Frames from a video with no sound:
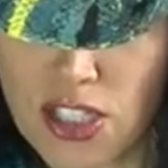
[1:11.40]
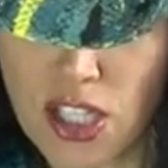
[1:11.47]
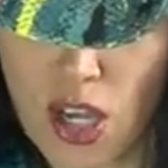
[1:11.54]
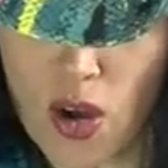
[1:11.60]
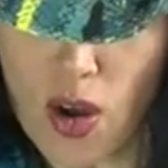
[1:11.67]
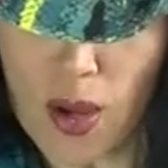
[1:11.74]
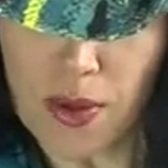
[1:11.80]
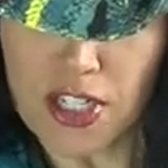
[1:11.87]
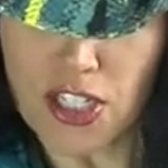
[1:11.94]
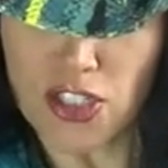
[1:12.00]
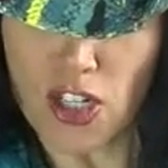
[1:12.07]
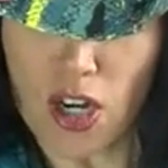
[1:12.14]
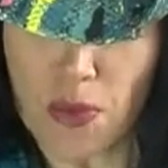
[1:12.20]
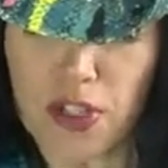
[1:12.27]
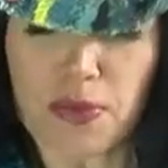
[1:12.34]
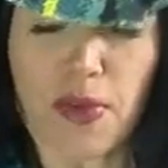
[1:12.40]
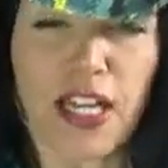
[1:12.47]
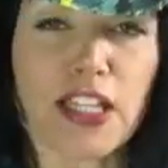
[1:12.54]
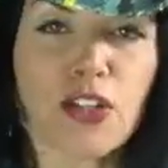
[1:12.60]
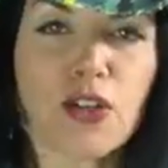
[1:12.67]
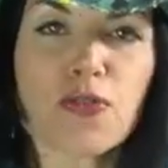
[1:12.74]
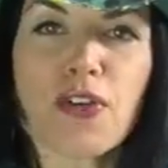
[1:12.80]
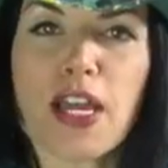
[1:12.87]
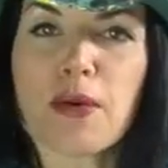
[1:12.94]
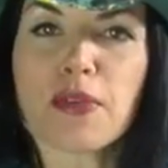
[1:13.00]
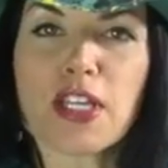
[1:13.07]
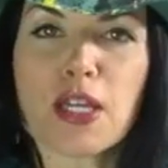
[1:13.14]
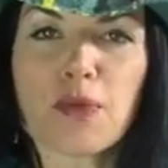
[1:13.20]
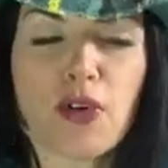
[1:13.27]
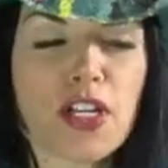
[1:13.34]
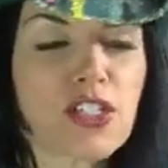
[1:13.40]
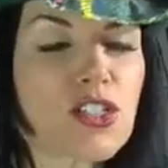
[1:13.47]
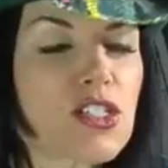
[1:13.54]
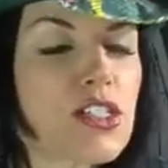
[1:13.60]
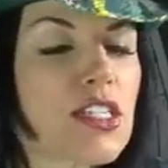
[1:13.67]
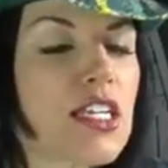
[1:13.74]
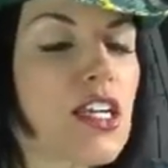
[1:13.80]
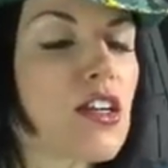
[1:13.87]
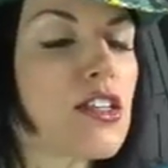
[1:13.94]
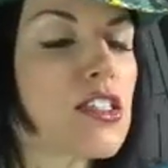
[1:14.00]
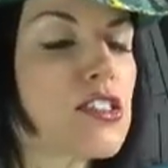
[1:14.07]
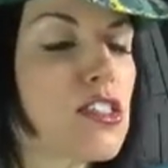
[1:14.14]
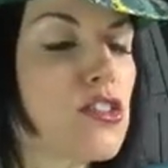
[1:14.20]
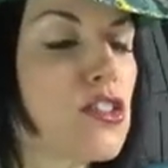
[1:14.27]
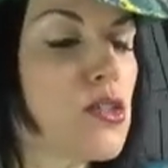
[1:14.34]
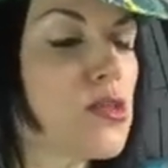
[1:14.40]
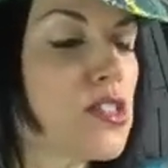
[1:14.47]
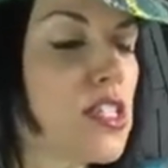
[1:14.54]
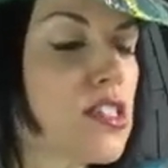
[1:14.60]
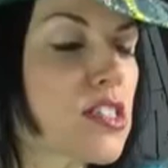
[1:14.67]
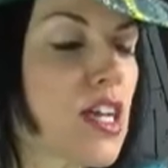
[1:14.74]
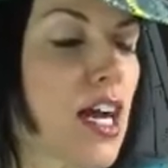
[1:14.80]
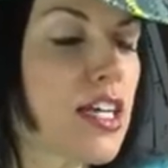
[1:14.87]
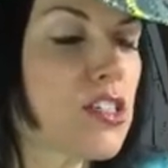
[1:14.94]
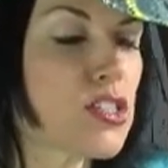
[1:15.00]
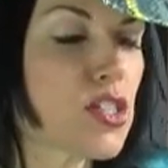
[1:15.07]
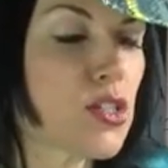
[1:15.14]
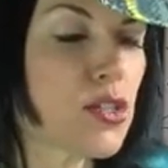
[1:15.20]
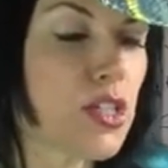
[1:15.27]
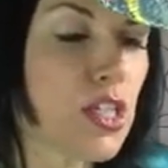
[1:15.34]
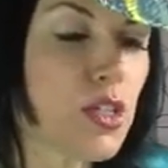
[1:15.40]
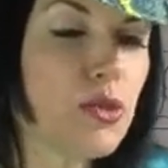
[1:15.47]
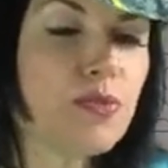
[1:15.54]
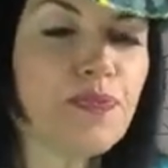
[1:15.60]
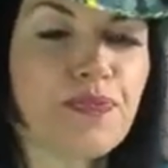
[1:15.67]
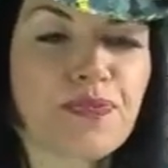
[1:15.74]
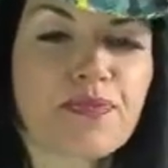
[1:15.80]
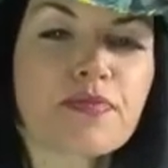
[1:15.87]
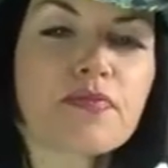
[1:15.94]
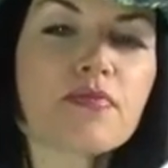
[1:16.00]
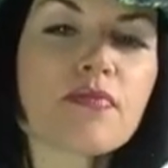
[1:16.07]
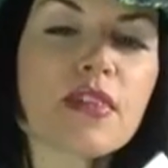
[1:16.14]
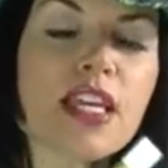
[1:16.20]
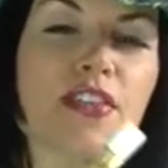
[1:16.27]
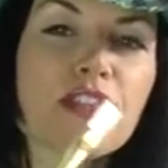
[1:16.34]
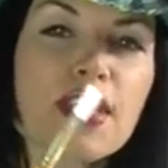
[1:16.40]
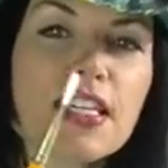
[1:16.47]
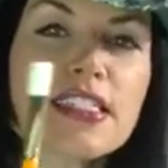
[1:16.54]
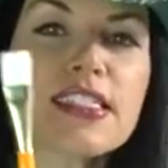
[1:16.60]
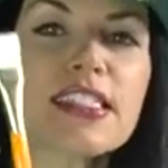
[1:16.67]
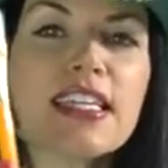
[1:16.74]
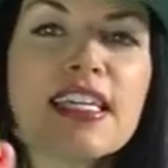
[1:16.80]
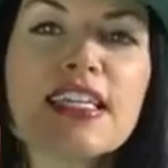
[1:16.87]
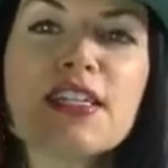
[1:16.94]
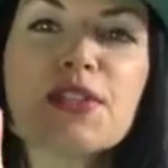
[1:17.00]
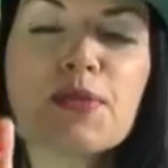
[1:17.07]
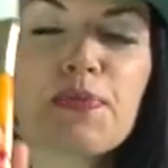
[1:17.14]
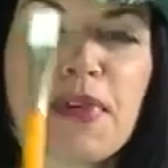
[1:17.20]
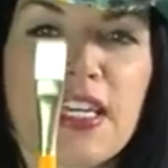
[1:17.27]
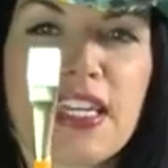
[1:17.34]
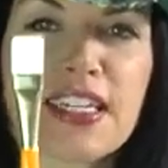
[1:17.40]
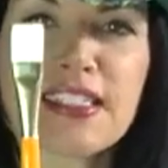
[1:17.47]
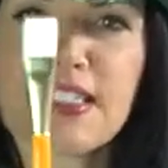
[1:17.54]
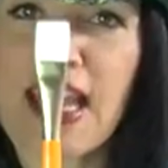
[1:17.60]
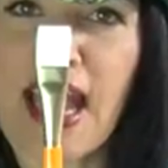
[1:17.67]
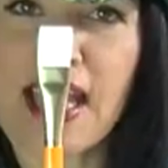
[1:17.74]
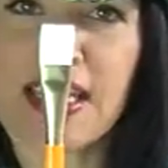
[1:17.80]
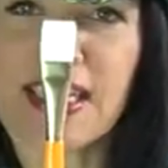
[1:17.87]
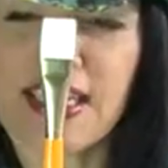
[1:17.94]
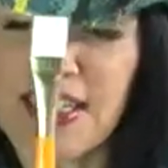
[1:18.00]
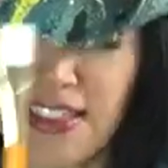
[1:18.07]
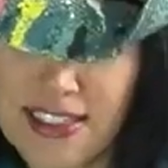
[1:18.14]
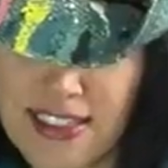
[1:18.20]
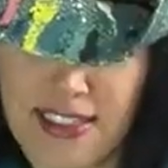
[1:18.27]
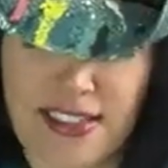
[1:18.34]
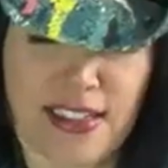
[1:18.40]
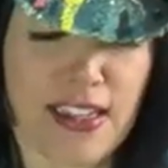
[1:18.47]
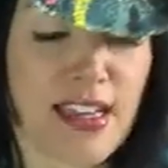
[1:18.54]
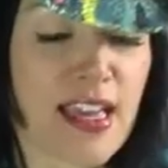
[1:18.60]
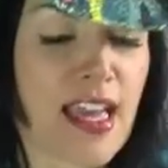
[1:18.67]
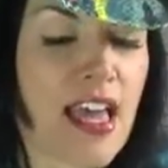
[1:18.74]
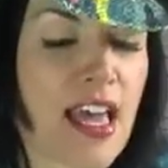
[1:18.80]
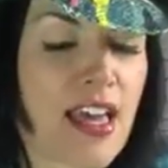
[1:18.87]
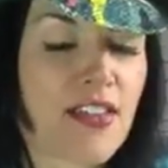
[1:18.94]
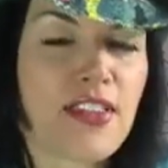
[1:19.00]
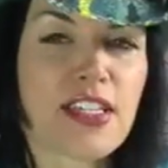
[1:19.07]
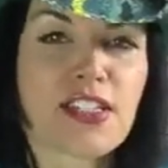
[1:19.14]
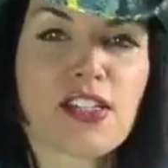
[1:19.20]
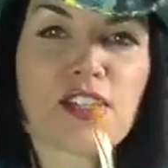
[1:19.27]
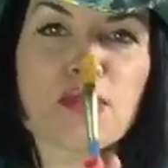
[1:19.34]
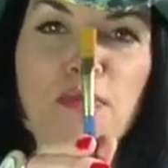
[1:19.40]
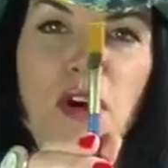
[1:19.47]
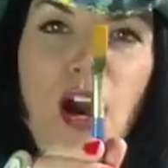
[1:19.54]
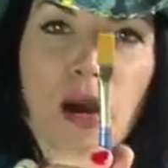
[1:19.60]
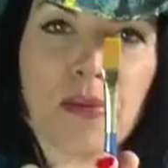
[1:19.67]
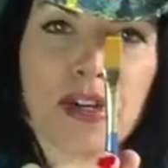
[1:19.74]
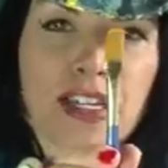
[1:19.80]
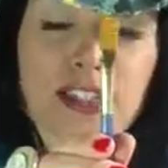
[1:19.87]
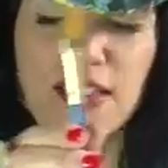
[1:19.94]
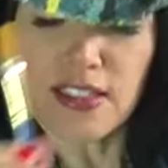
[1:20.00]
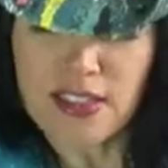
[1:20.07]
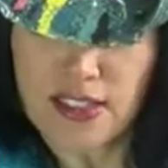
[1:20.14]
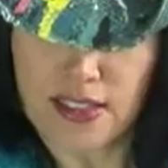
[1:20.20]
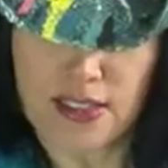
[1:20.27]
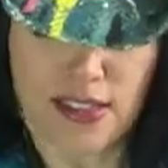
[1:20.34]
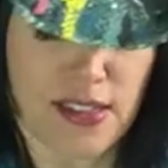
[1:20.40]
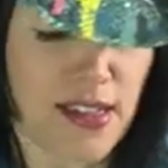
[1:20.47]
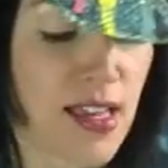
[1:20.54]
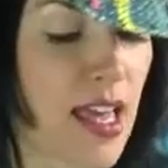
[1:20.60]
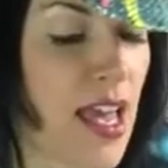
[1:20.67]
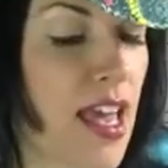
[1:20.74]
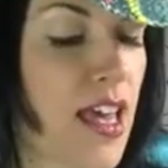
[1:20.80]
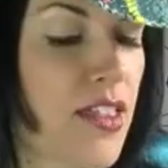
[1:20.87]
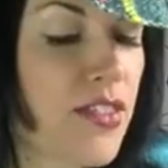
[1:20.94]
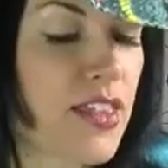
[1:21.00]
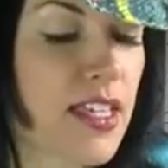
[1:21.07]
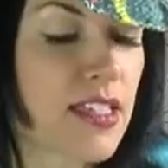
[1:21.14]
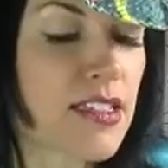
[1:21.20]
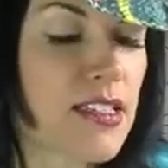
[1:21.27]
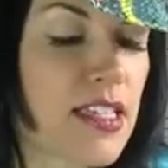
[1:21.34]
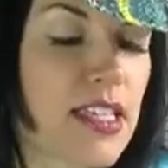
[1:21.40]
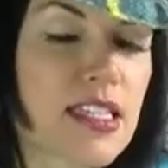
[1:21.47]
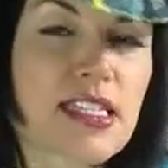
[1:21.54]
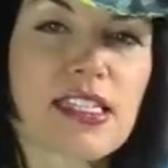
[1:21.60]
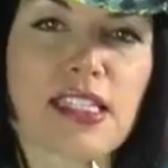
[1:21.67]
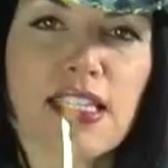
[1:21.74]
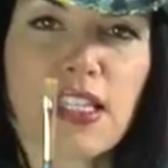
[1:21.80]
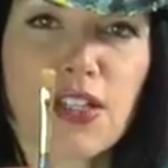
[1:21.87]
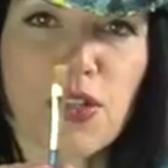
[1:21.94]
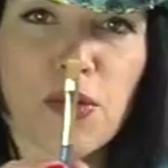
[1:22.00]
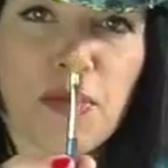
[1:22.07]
So I'm going to start with my little family of brushes here. Let's introduce these guys to you. This is Big Daddy. This is Mama. This is Little